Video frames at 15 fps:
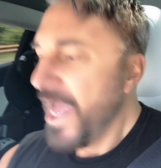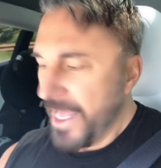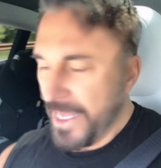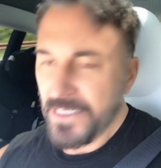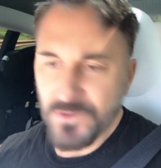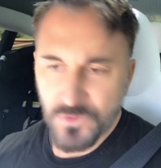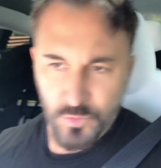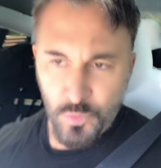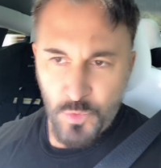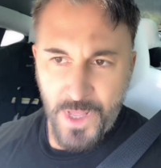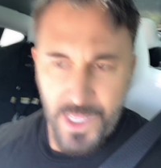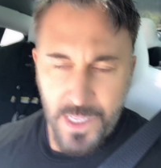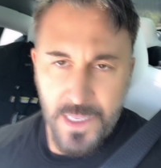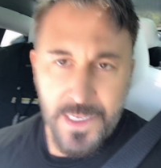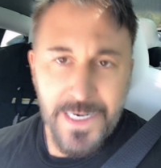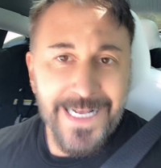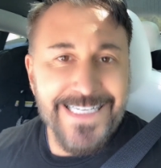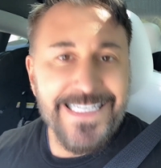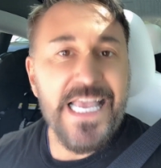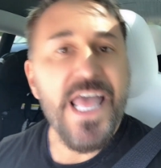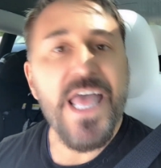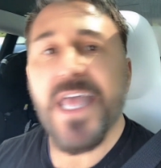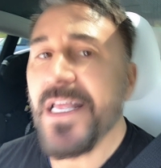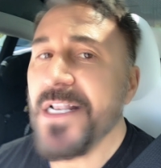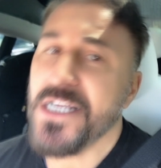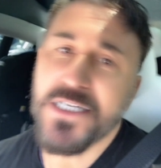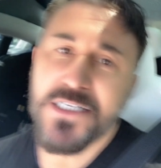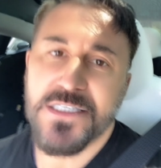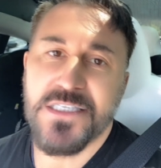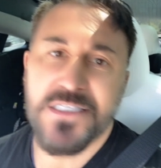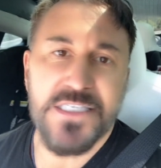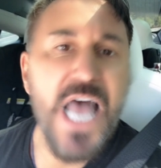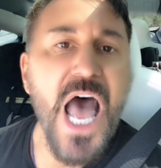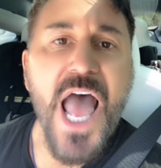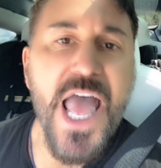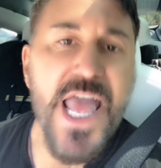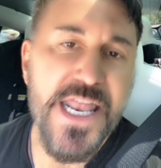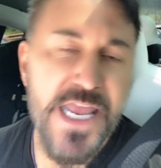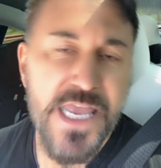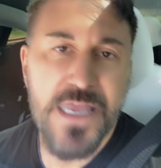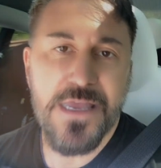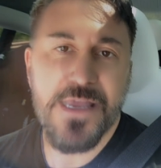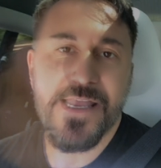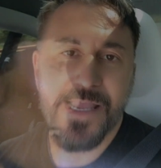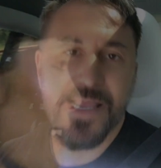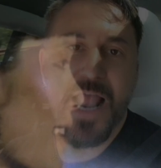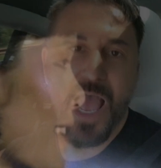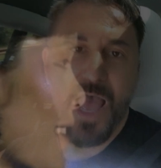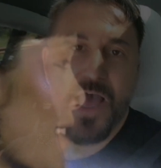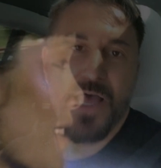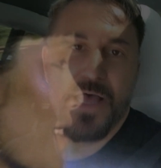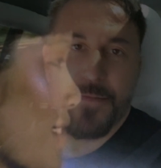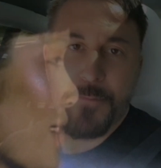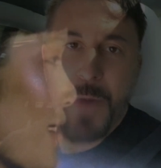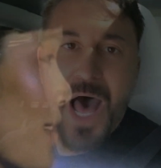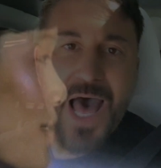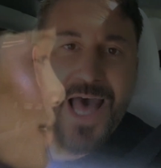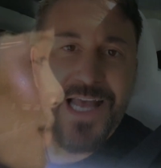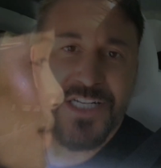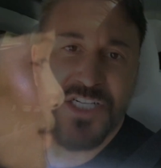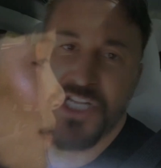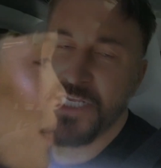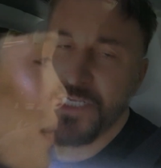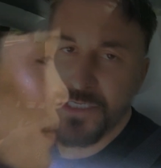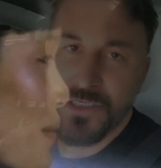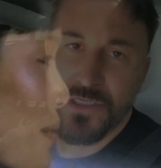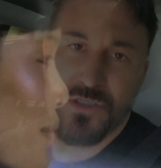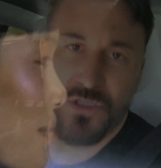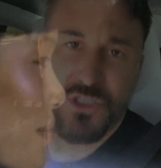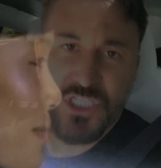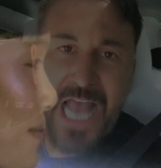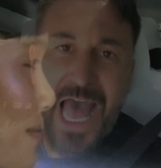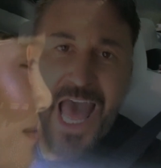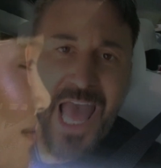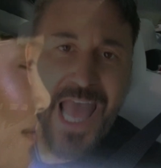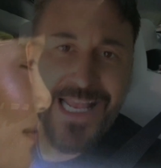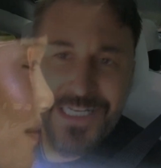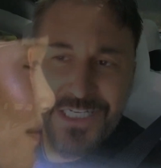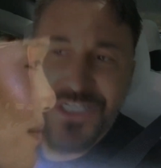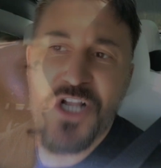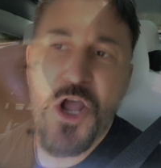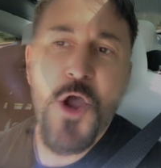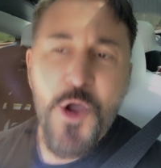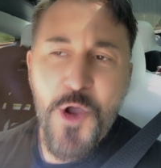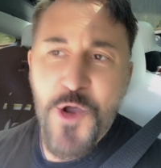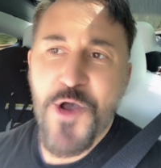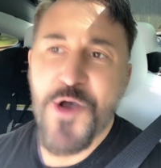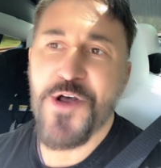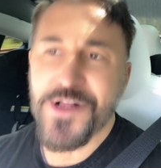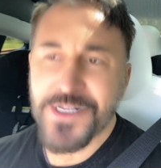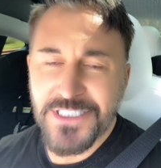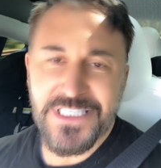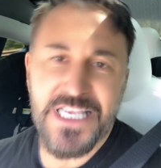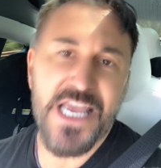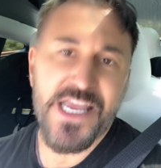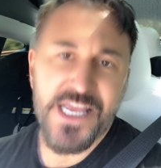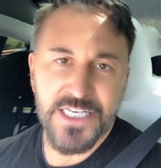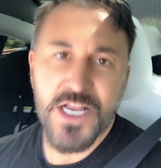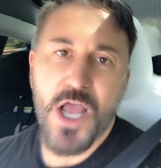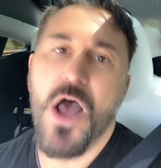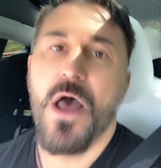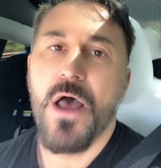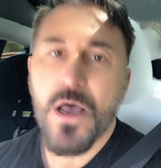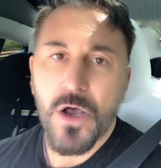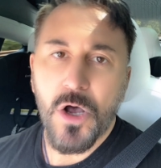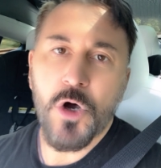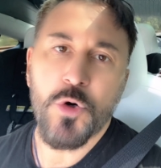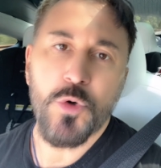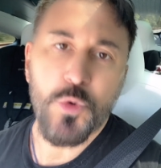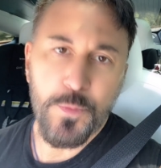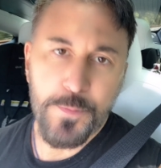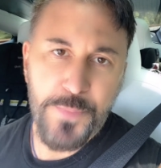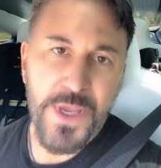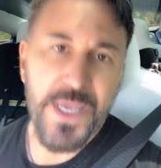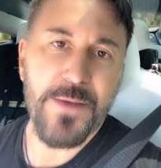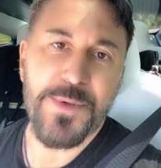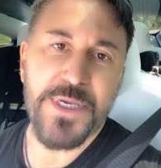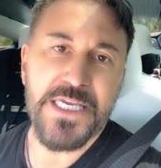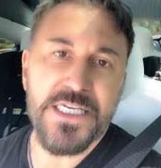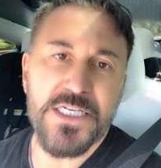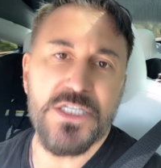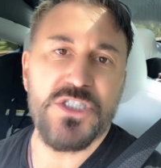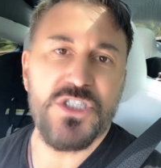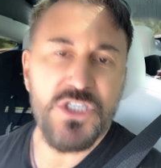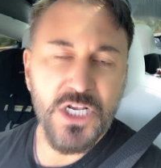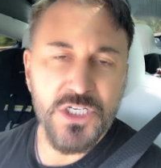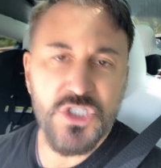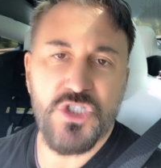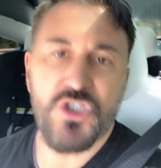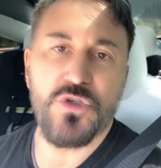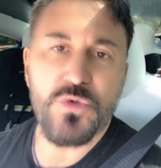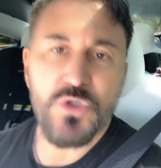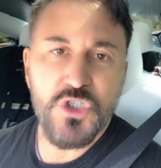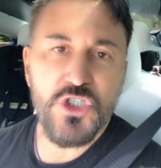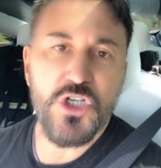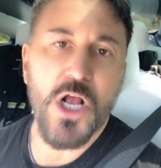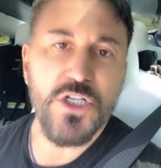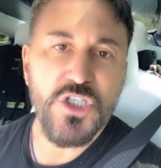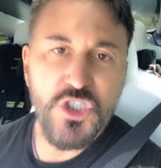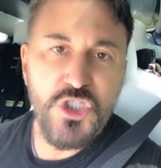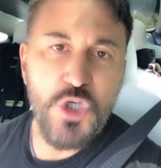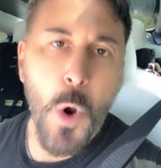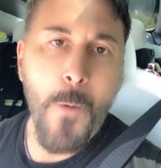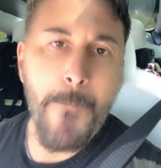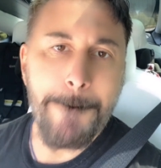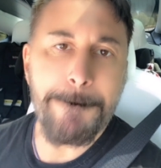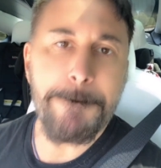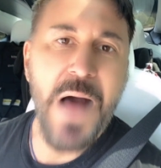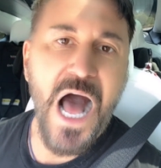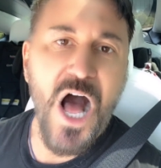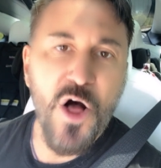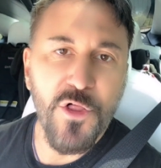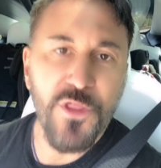And when I get excited, my little China girl says, oh baby, just you shut your mouth.